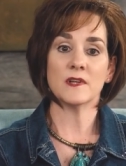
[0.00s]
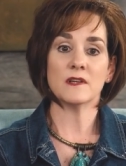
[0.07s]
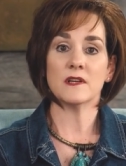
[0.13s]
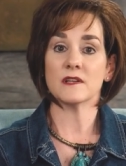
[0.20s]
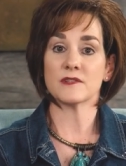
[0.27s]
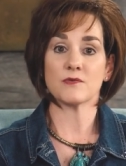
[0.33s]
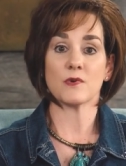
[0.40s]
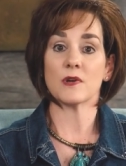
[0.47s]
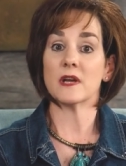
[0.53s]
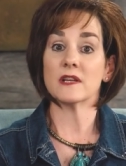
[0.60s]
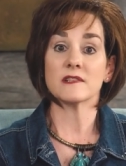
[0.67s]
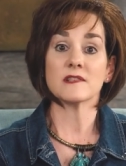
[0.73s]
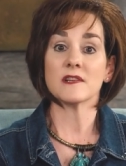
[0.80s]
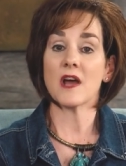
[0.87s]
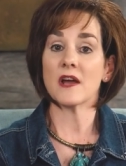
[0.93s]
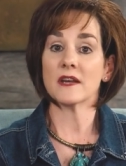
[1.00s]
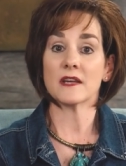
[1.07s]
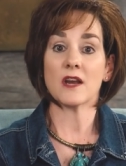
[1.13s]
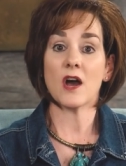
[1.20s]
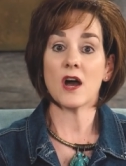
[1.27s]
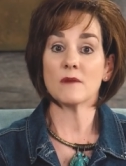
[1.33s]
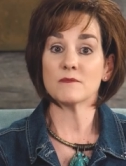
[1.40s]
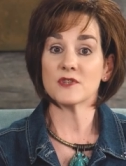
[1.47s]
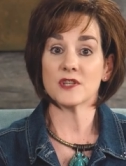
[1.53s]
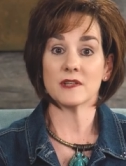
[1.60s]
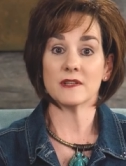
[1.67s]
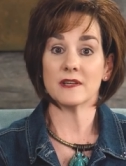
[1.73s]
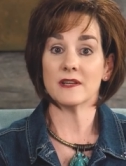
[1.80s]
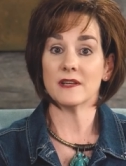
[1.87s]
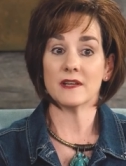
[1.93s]
It's not an
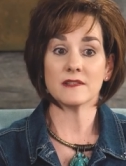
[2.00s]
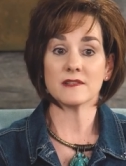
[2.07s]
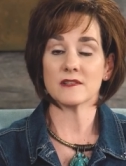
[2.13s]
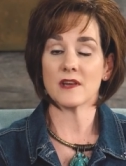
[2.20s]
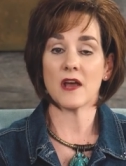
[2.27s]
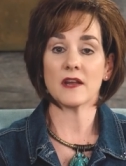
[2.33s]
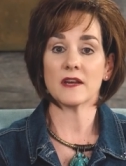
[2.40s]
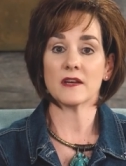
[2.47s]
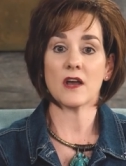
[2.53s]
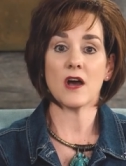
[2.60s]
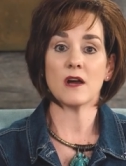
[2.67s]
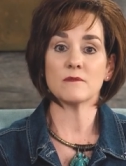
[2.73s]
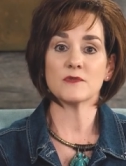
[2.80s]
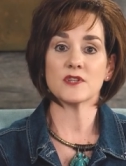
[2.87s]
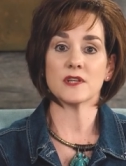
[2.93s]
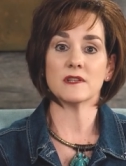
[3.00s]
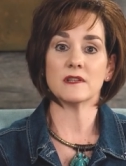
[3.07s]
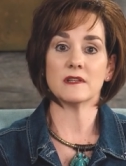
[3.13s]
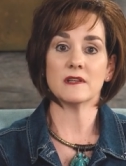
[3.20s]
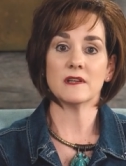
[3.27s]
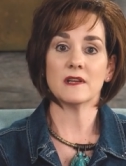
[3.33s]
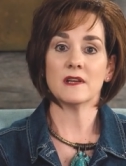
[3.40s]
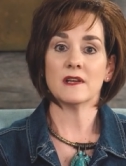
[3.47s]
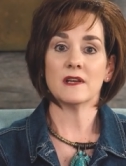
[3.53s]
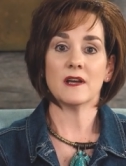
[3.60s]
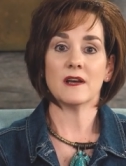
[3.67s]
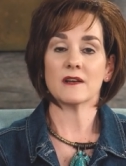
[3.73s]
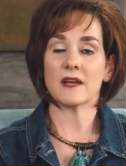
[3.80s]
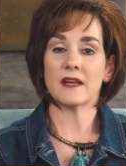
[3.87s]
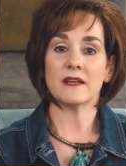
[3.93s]
option. It's not an option.
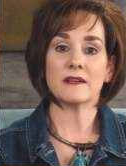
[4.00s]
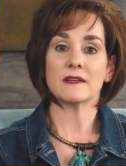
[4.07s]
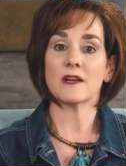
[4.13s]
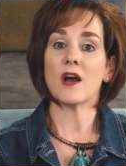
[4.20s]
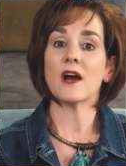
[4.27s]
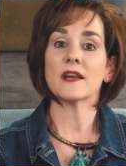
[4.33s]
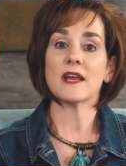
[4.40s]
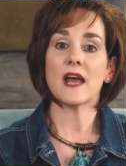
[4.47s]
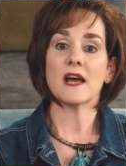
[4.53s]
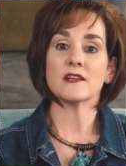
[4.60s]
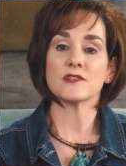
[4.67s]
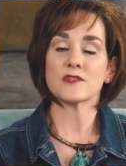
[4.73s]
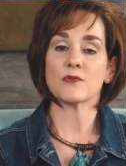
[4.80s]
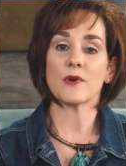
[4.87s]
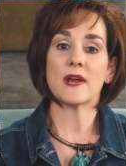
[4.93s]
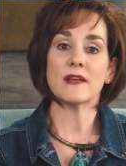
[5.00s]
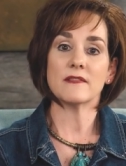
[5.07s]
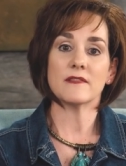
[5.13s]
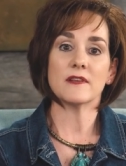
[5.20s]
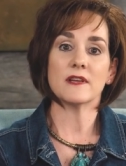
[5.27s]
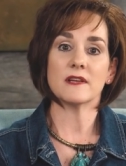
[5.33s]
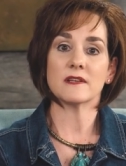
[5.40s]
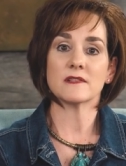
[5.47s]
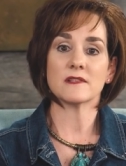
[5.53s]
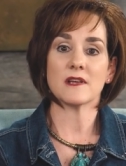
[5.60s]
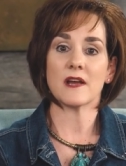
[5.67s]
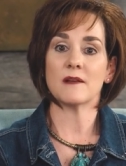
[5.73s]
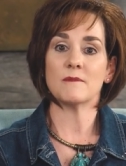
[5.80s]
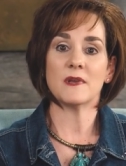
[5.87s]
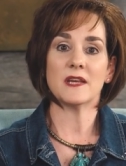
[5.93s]
And God has great things.
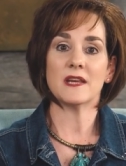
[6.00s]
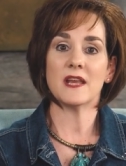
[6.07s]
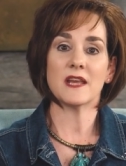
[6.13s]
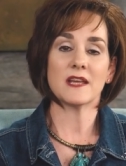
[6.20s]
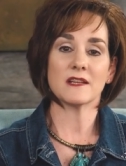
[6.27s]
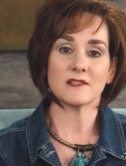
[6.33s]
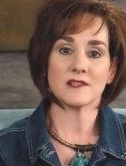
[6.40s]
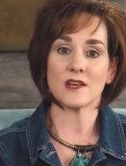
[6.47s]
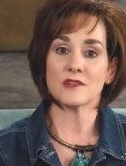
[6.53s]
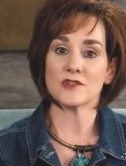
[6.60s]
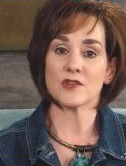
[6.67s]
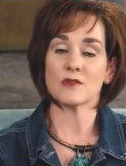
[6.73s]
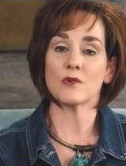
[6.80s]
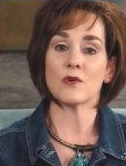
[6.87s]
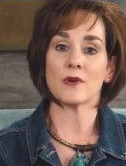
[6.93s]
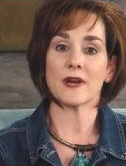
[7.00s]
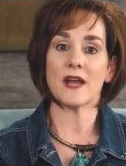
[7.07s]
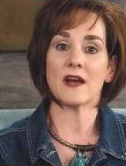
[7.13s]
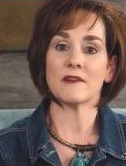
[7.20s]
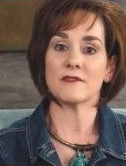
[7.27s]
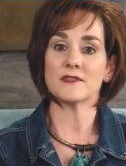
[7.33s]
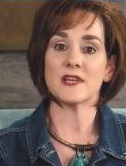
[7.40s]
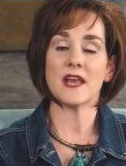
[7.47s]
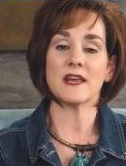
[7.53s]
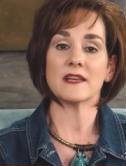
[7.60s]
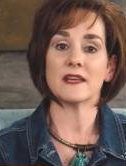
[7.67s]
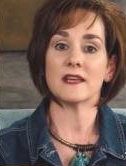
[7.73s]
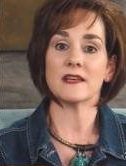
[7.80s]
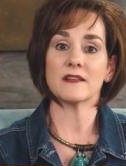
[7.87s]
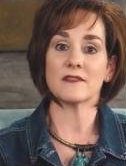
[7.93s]
I mean, he gets such glory out of
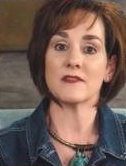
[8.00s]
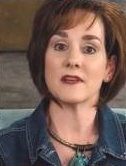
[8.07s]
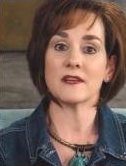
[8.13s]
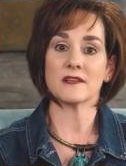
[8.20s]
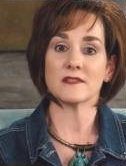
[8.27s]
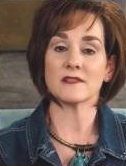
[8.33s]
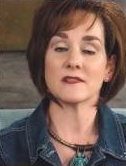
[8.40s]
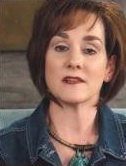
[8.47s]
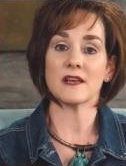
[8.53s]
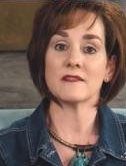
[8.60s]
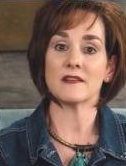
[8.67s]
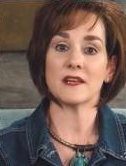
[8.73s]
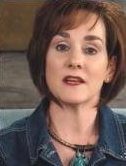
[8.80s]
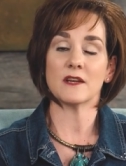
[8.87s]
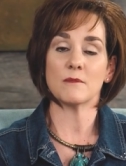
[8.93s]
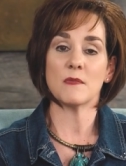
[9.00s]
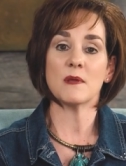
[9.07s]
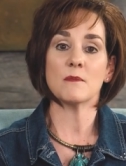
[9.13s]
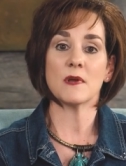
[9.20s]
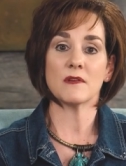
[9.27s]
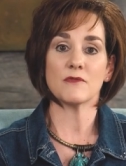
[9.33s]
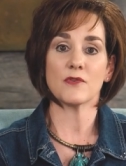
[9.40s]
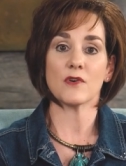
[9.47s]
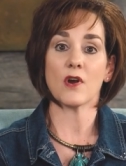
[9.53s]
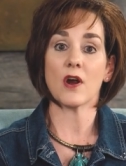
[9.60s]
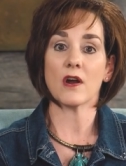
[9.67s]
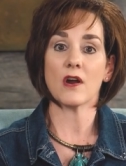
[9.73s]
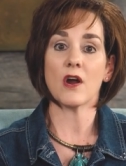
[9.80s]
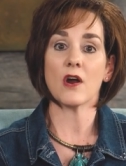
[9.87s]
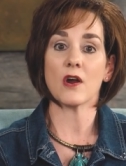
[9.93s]
taking things that the enemy meant for
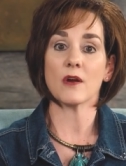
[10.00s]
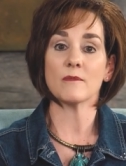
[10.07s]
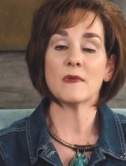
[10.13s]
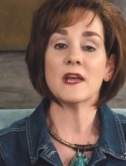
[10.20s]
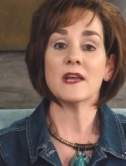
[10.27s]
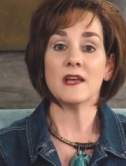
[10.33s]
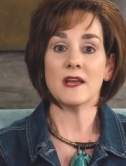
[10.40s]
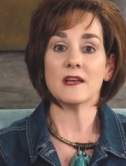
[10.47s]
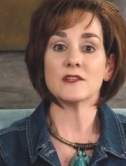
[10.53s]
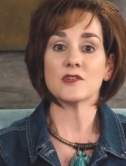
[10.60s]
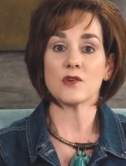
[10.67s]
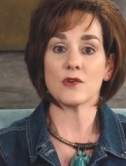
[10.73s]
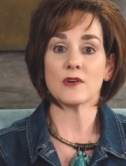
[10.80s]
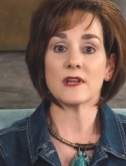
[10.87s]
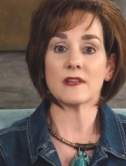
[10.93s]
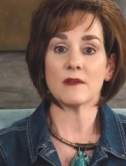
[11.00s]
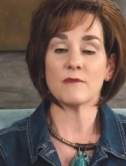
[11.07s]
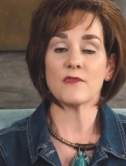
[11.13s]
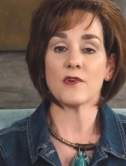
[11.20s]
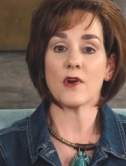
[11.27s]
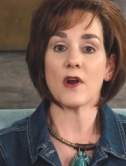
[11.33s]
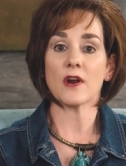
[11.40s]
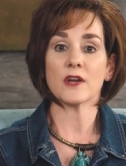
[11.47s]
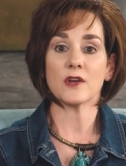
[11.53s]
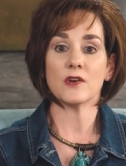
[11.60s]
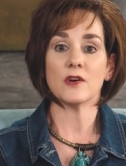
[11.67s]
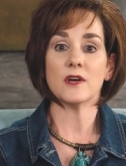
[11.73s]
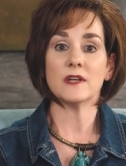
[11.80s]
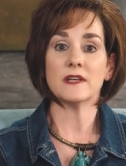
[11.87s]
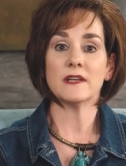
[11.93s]
our harm and turning them for our
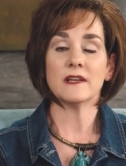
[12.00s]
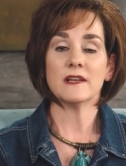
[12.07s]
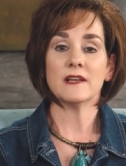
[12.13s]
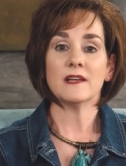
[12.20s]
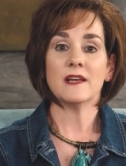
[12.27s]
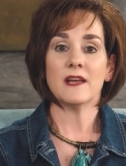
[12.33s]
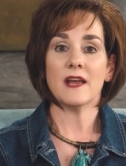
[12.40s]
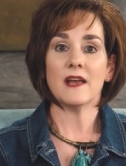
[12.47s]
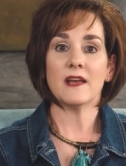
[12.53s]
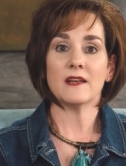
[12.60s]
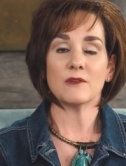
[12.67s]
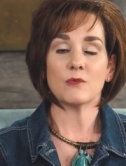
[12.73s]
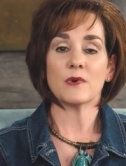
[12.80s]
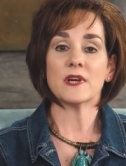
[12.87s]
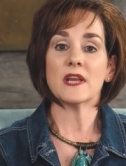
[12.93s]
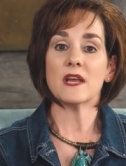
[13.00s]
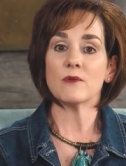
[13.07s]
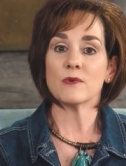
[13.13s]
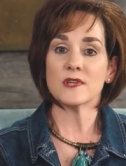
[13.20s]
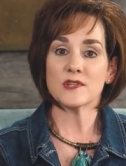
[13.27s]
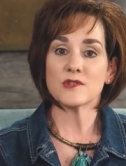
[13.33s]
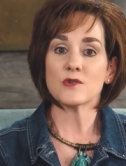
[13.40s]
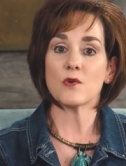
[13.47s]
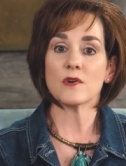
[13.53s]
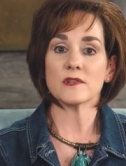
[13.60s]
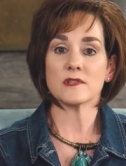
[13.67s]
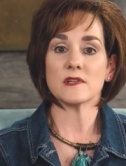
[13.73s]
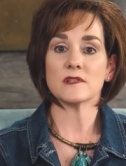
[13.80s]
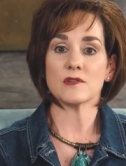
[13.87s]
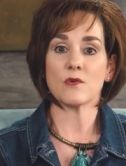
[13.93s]
good. And when he
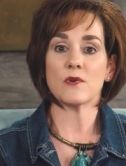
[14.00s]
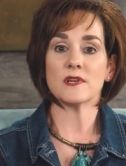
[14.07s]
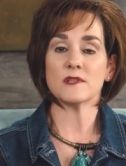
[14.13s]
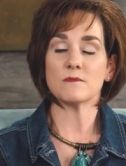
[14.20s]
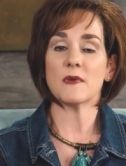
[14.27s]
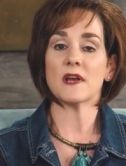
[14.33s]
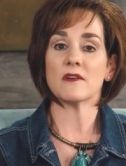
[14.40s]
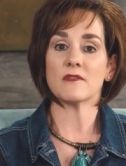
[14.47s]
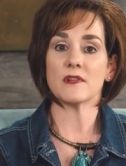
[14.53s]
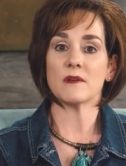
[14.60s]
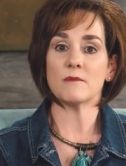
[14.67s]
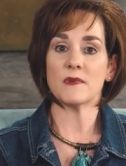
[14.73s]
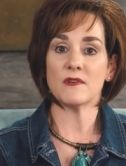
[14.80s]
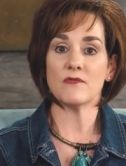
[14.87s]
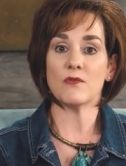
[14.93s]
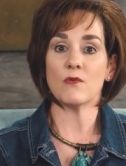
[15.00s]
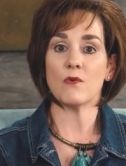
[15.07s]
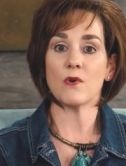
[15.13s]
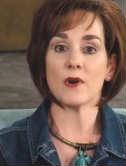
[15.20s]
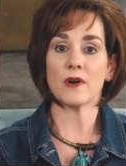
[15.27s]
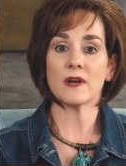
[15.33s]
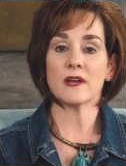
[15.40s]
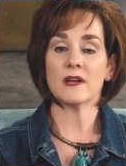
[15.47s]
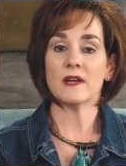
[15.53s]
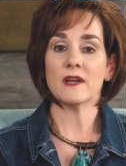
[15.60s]
restores, it's always better than before.